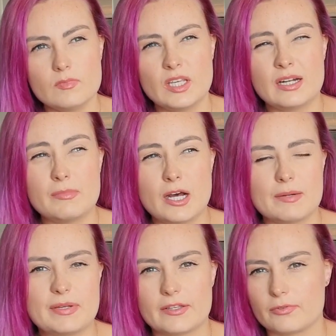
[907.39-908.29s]
And I'm not a
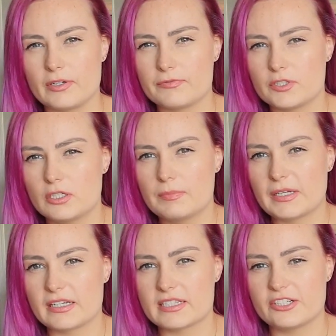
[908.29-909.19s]
big thrifter
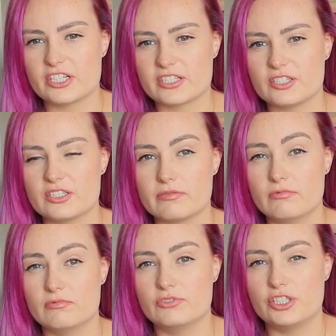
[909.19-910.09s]
because I just
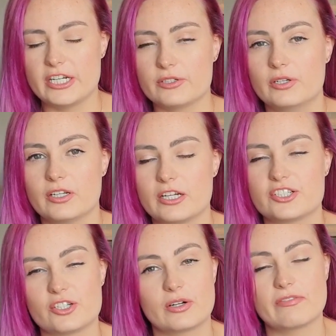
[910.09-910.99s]
genuinely, I
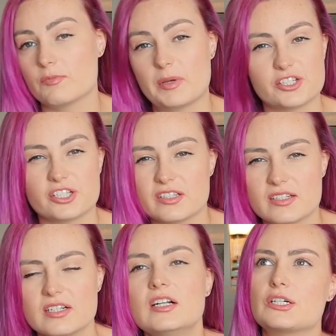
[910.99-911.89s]
just don't have the patience.